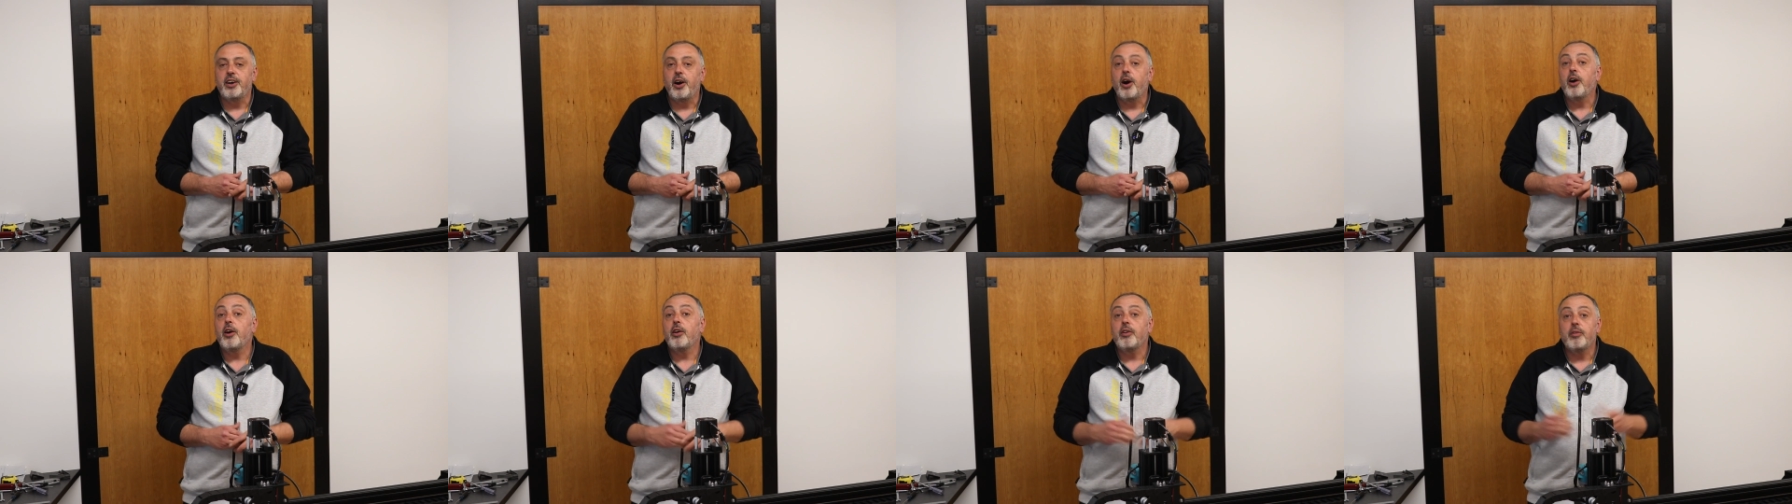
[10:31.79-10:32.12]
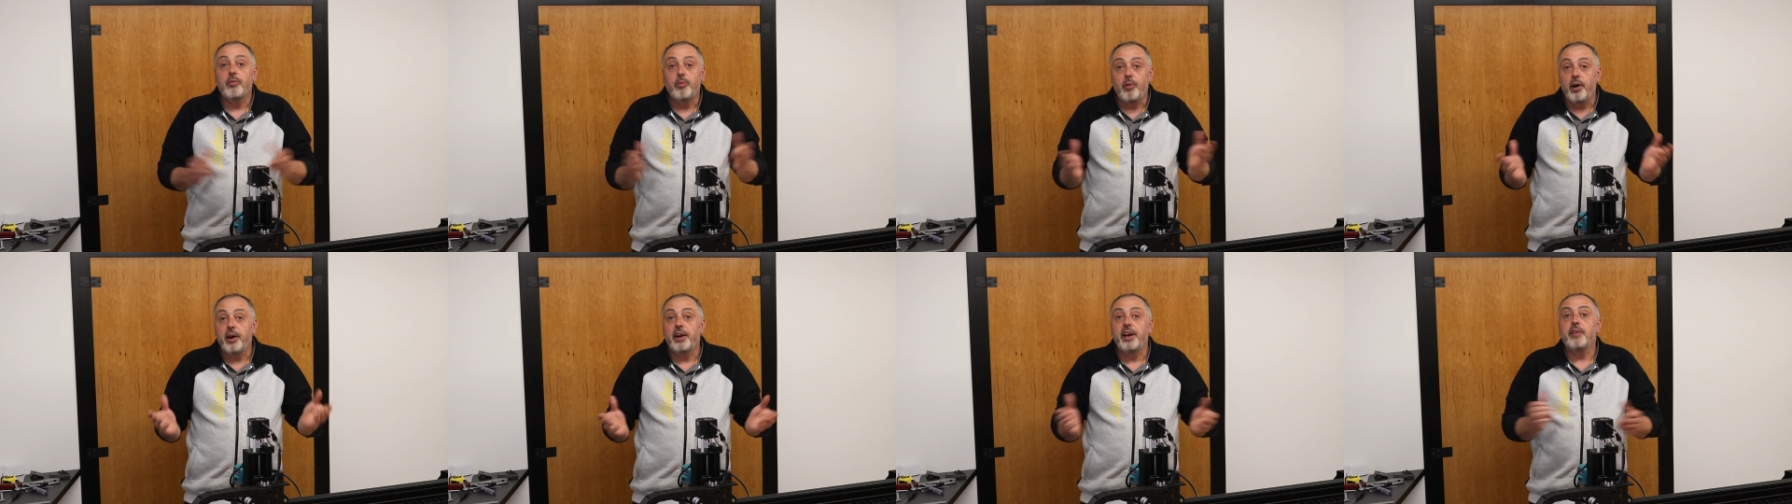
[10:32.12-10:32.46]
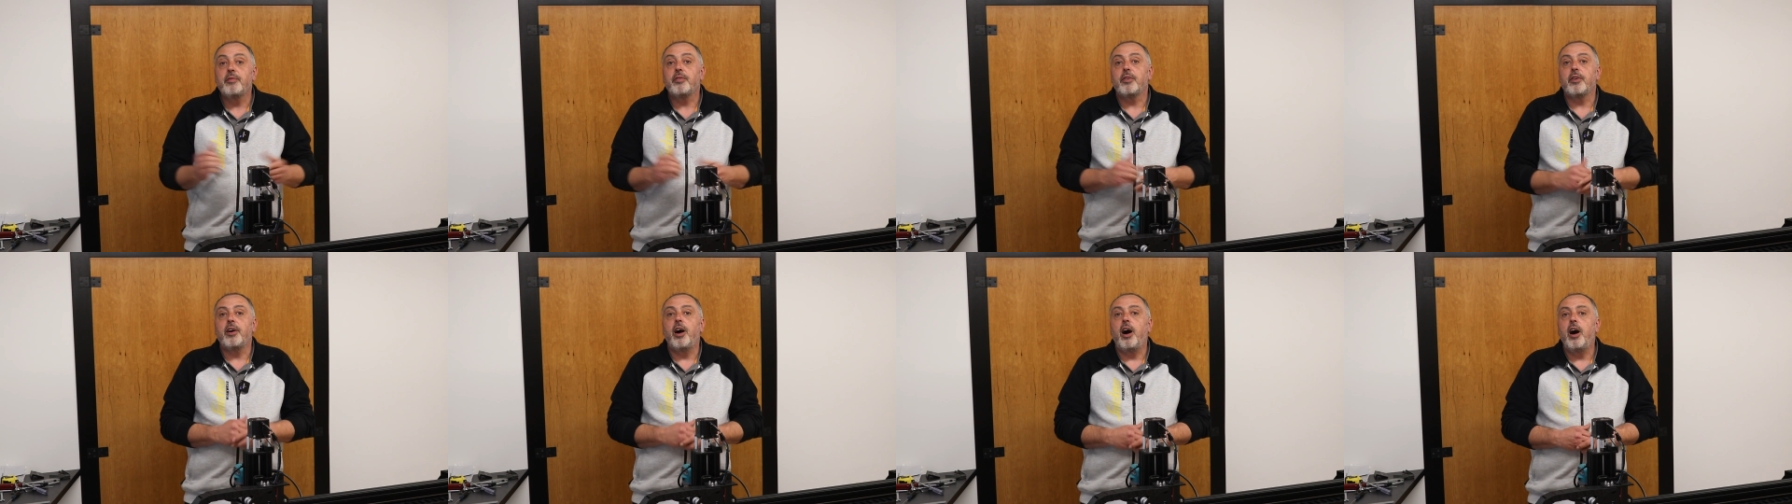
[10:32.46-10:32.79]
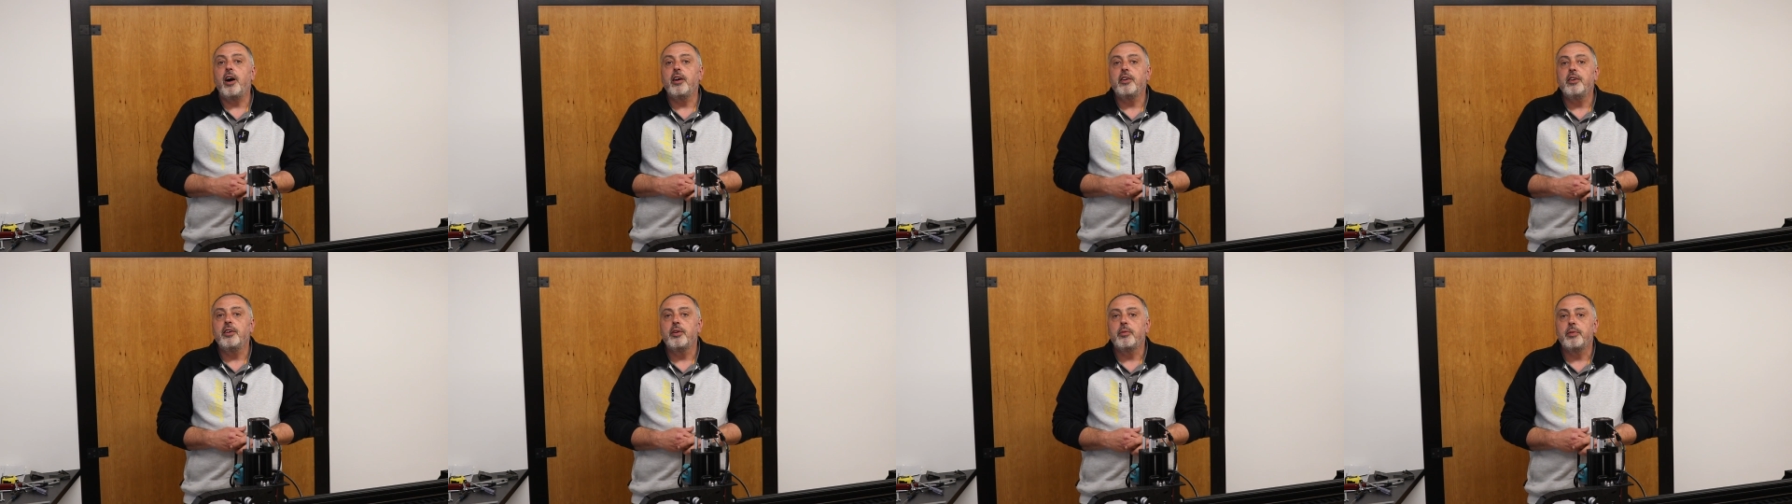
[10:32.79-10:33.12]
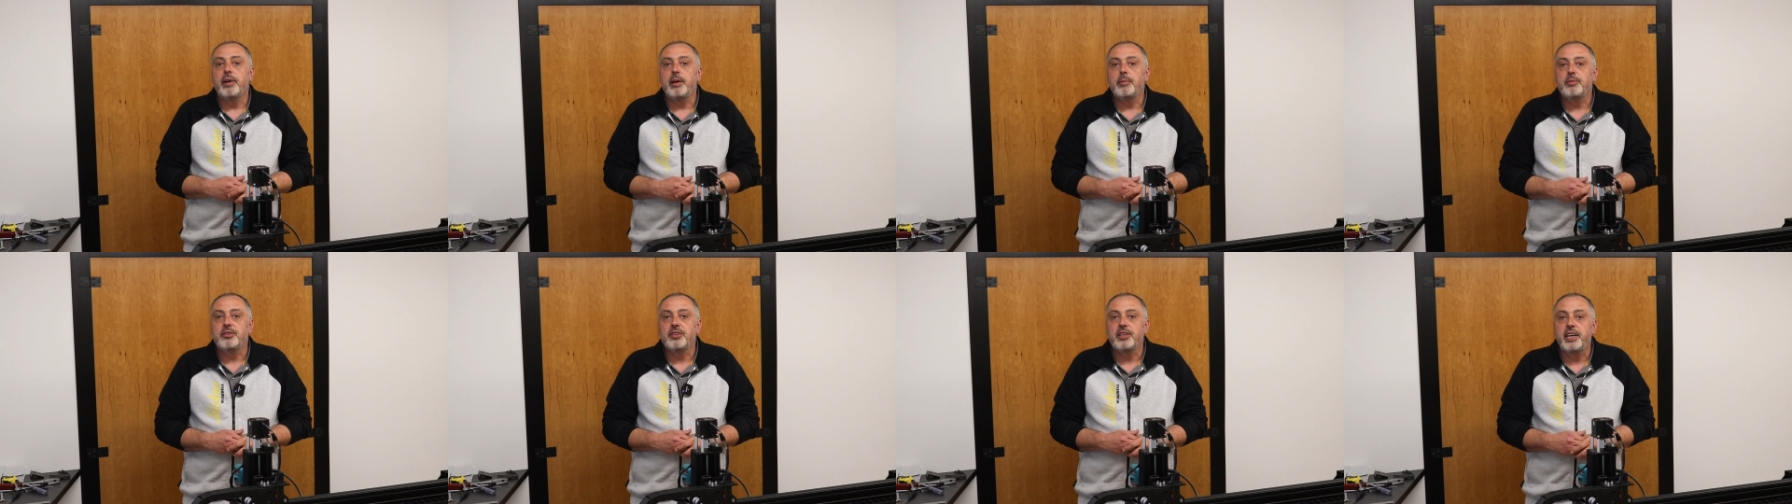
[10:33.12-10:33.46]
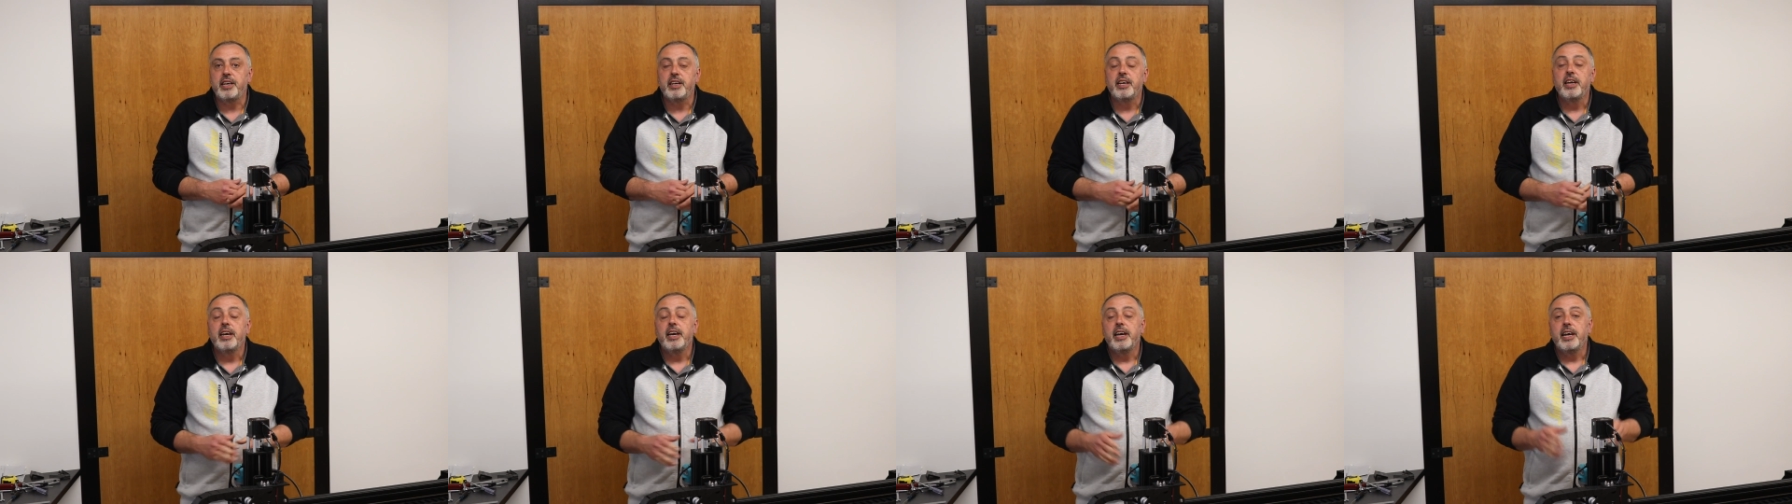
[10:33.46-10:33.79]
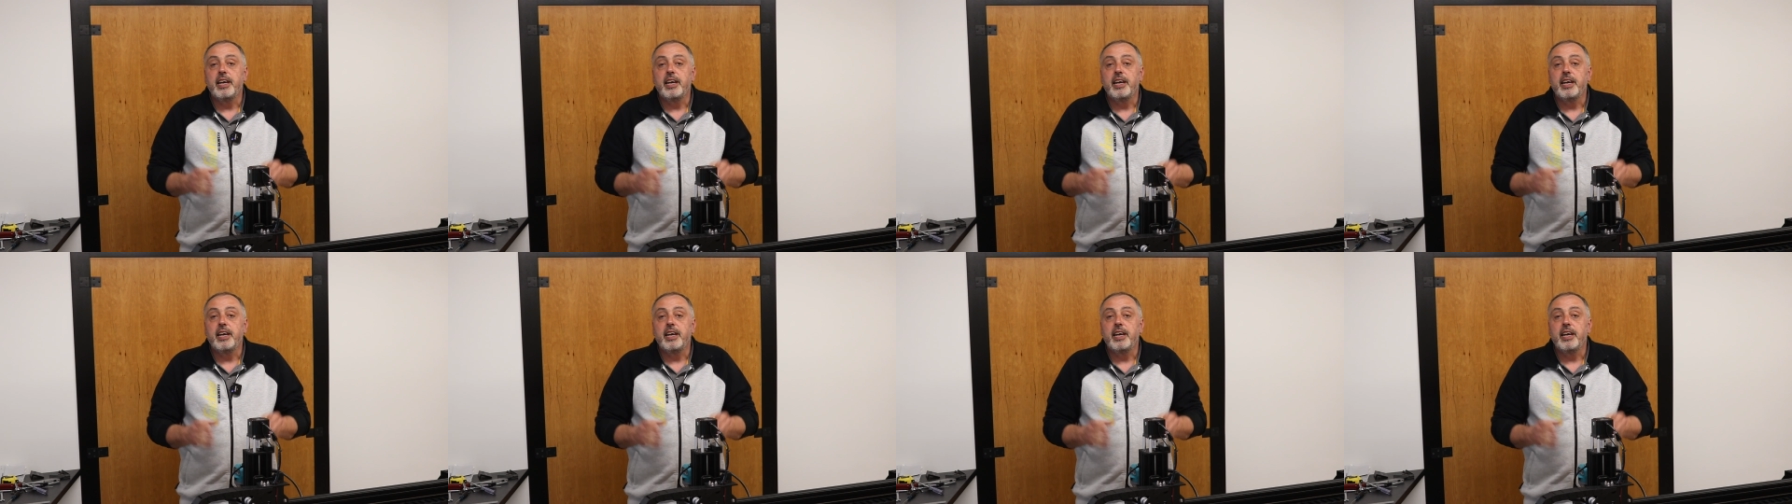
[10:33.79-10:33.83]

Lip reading: or whatever on the website,